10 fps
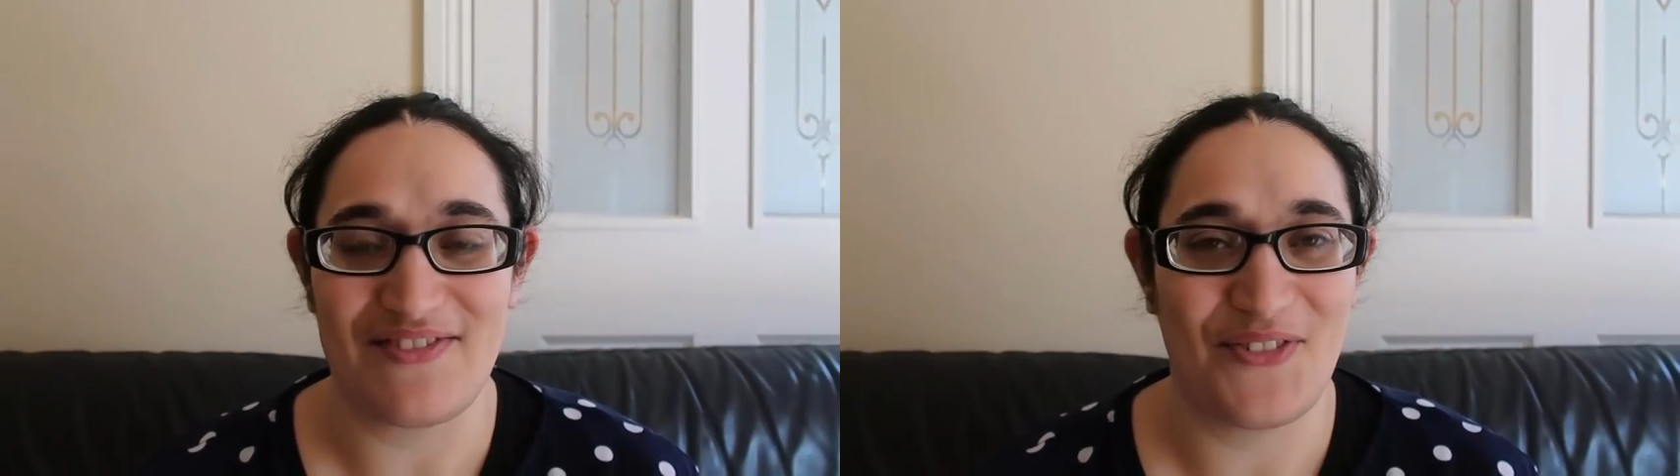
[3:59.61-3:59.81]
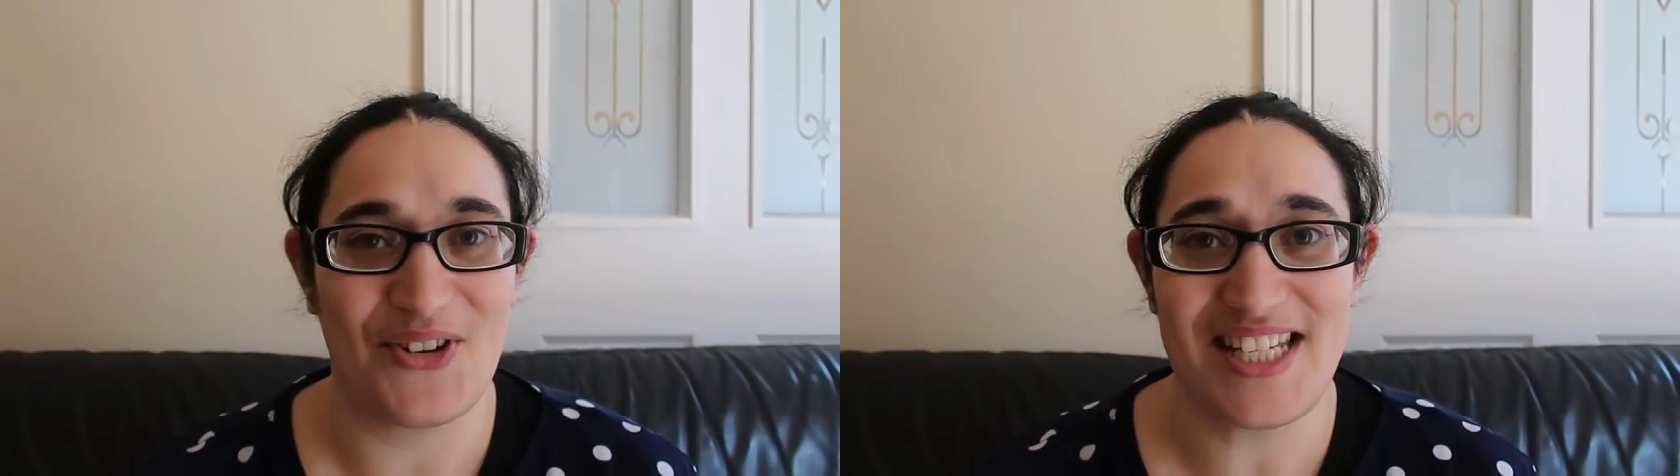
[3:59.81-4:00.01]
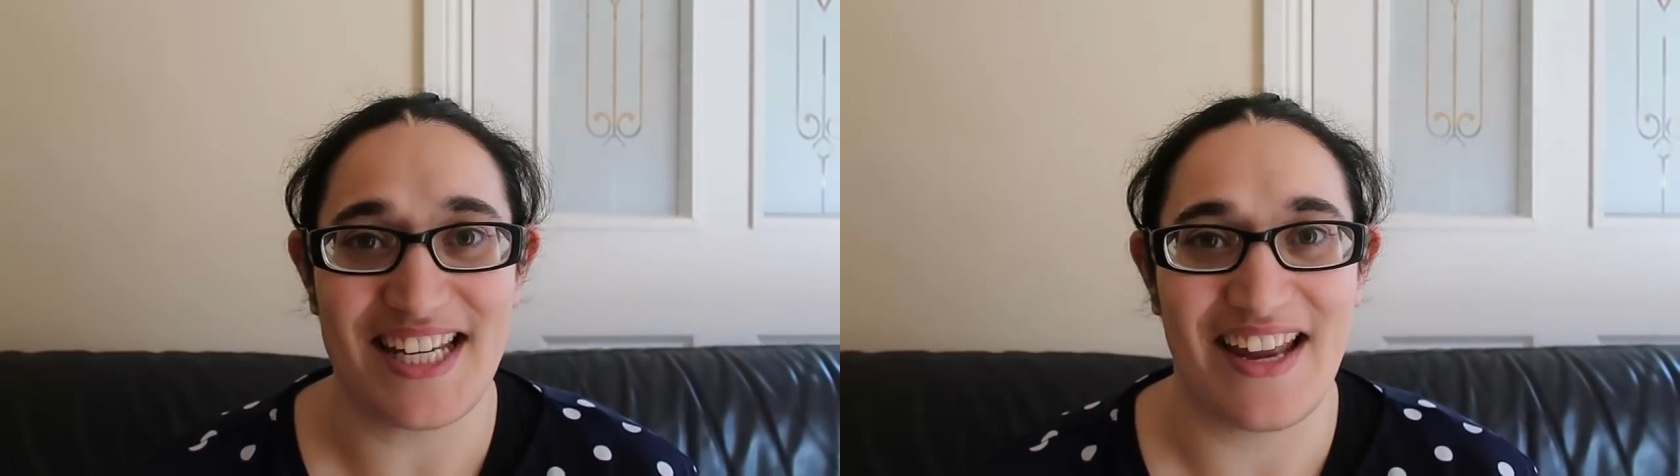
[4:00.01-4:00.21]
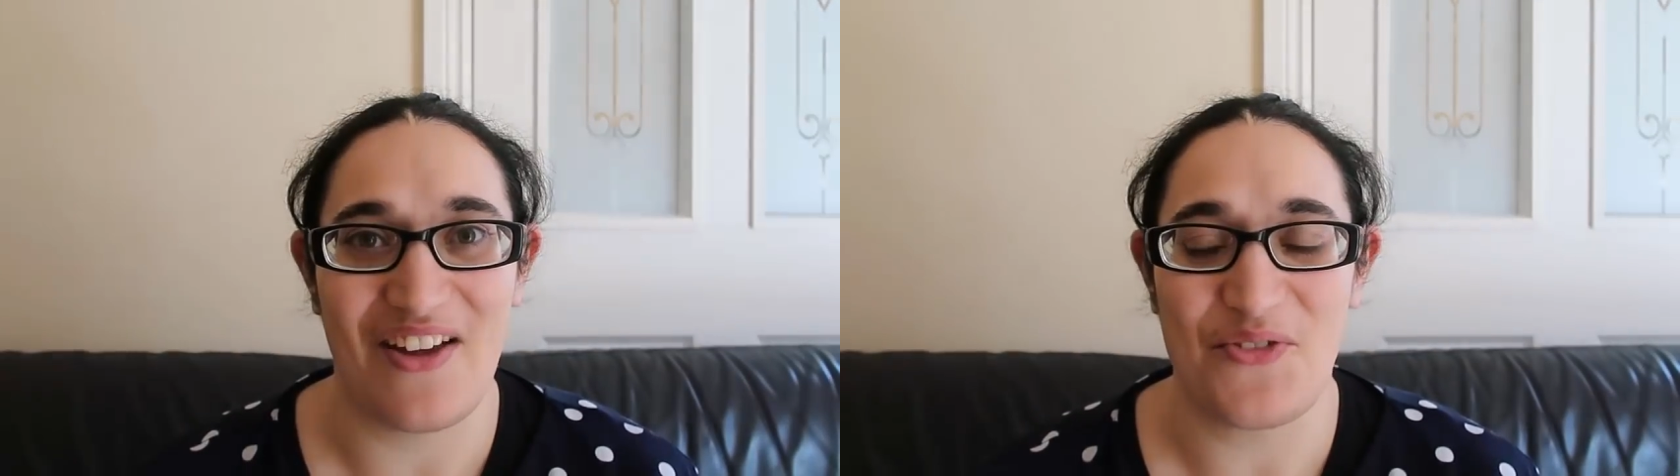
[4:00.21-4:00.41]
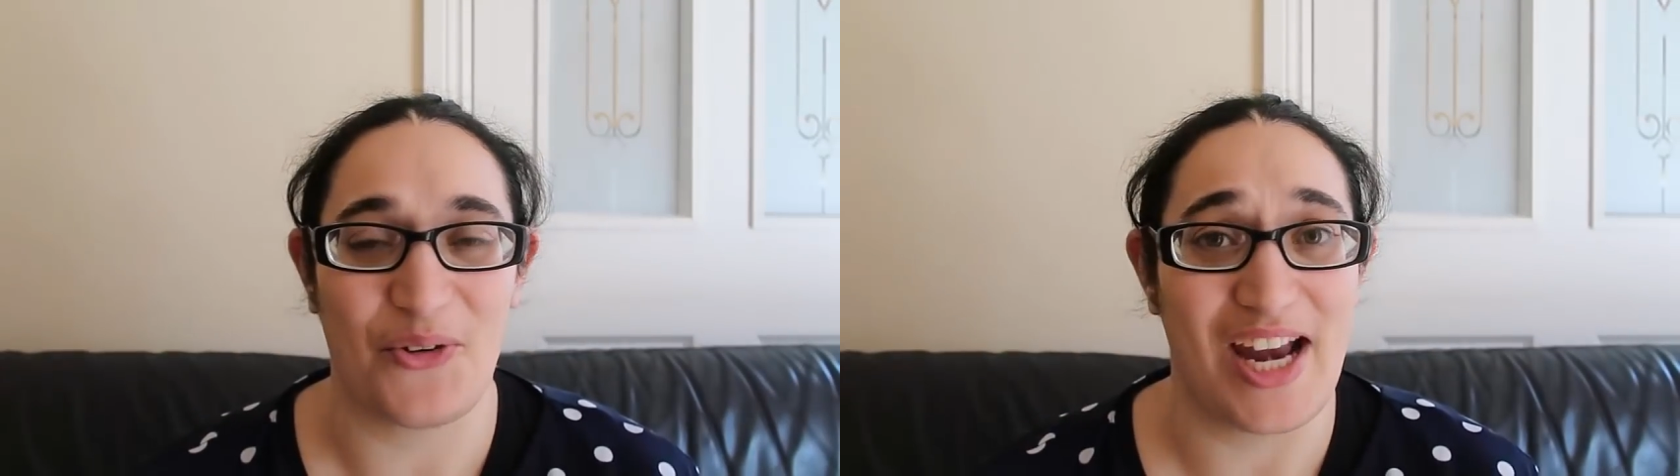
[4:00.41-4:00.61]
for
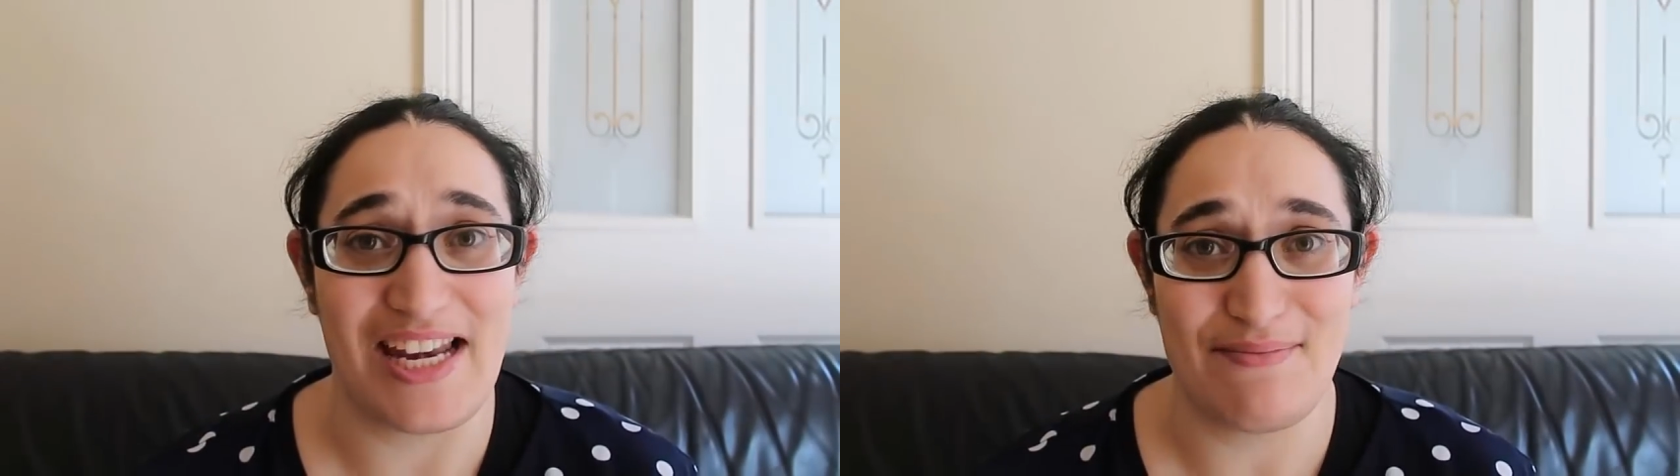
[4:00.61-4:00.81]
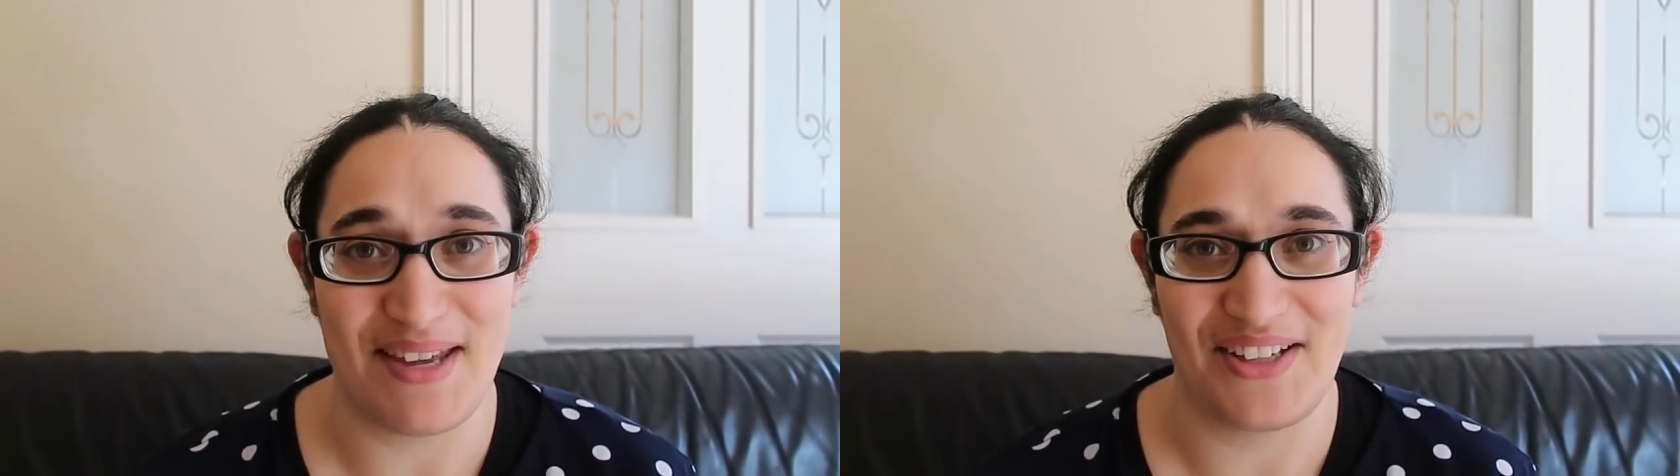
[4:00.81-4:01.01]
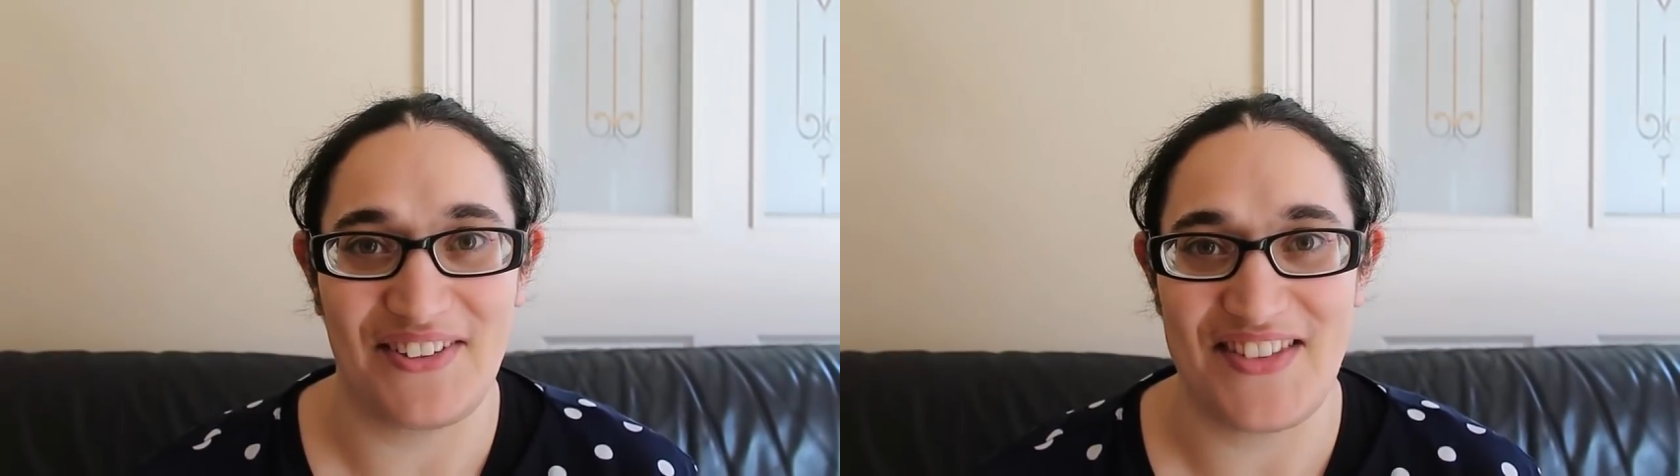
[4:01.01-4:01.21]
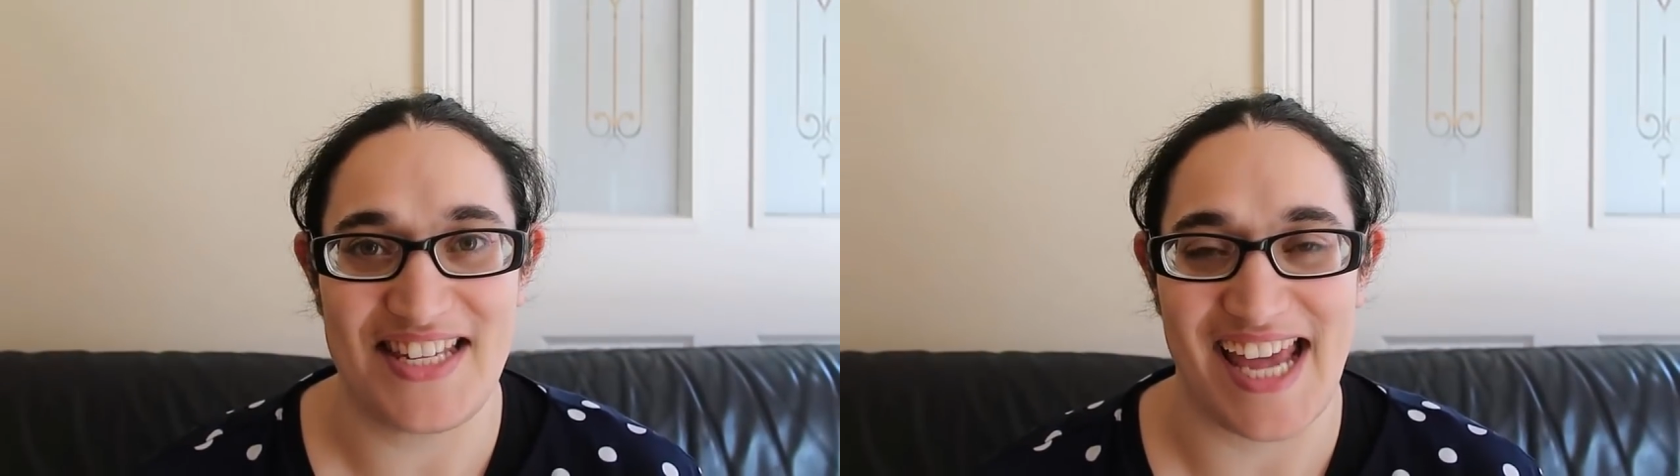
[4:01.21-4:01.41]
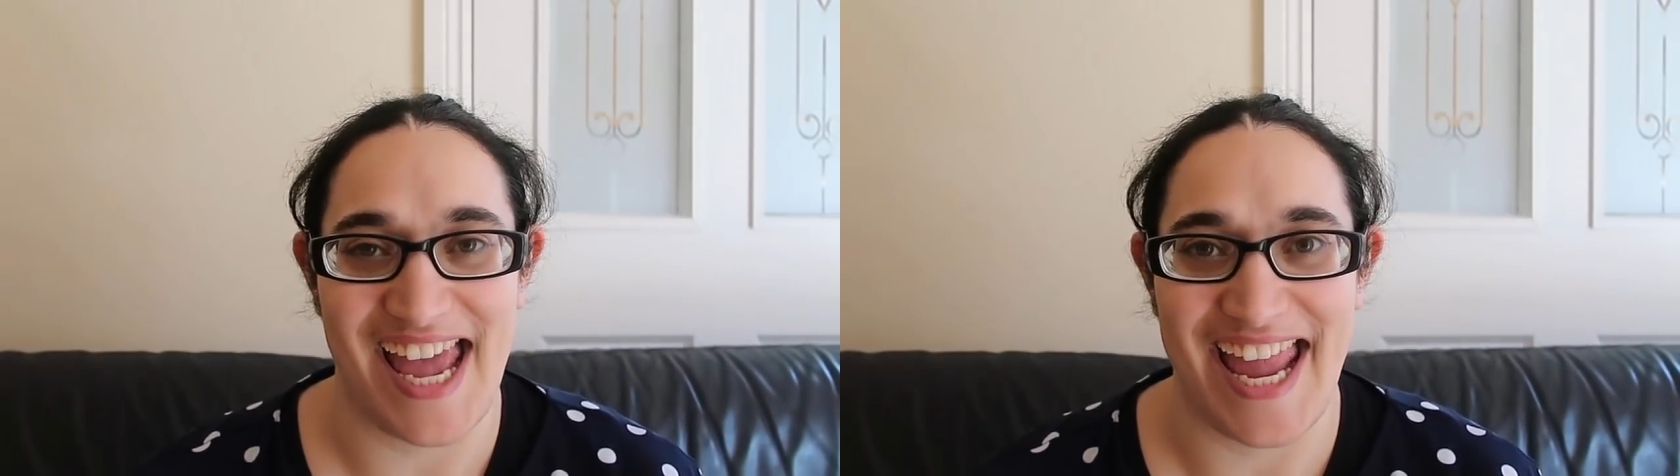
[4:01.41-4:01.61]
dinner for any meal of the
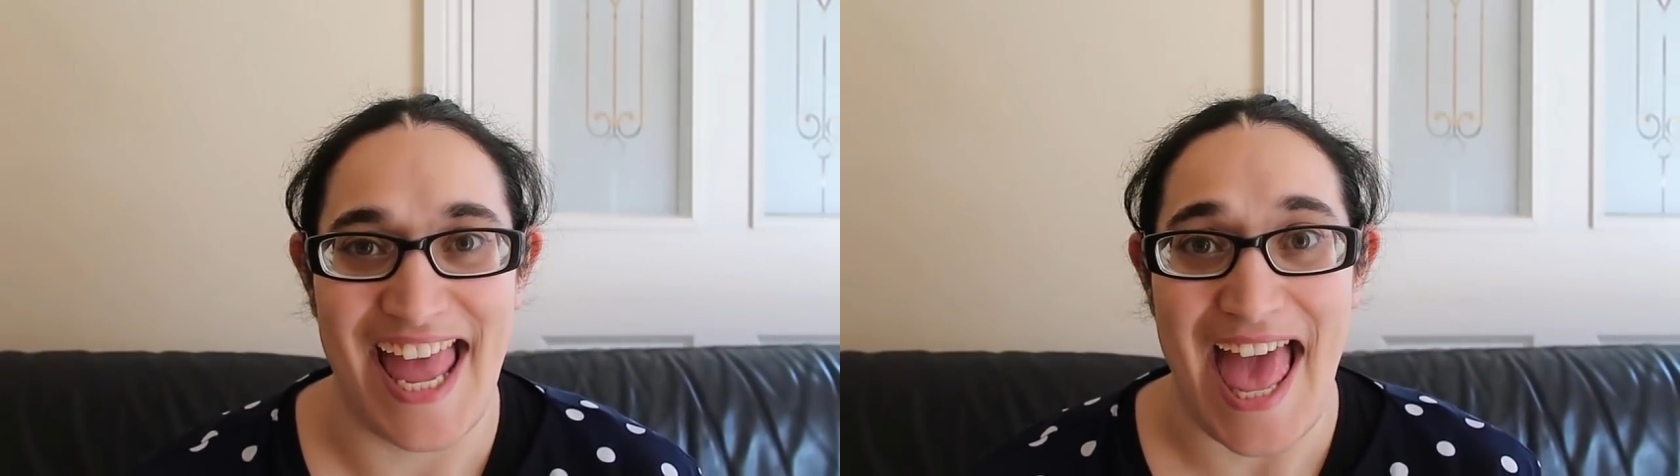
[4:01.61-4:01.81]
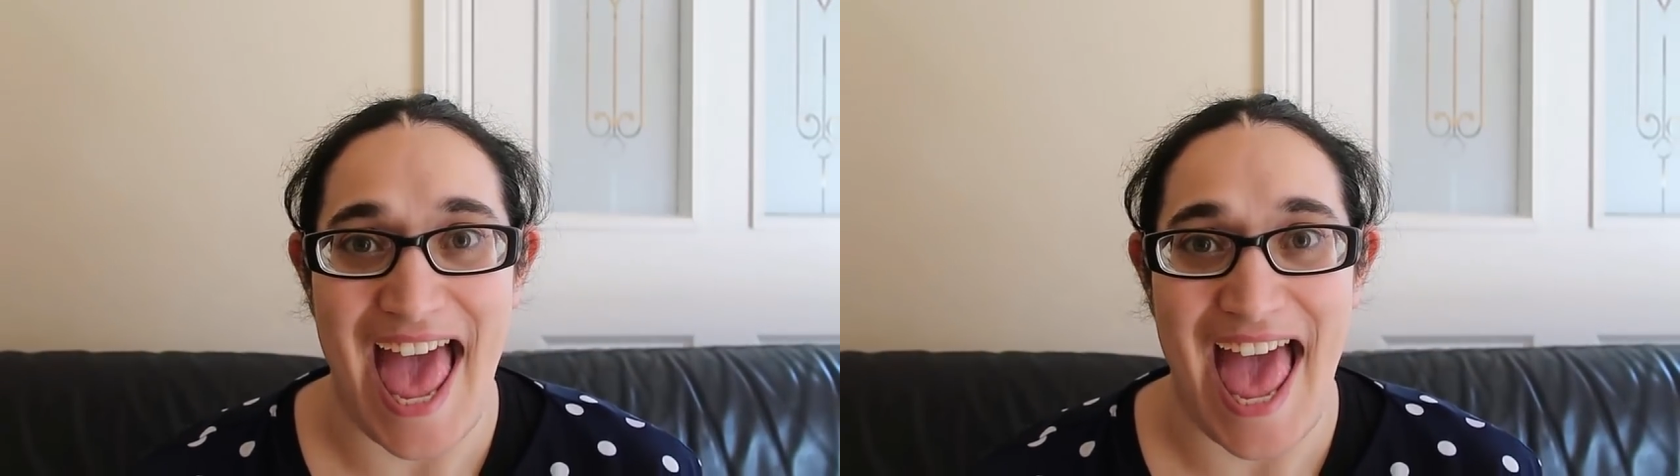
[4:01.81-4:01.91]
day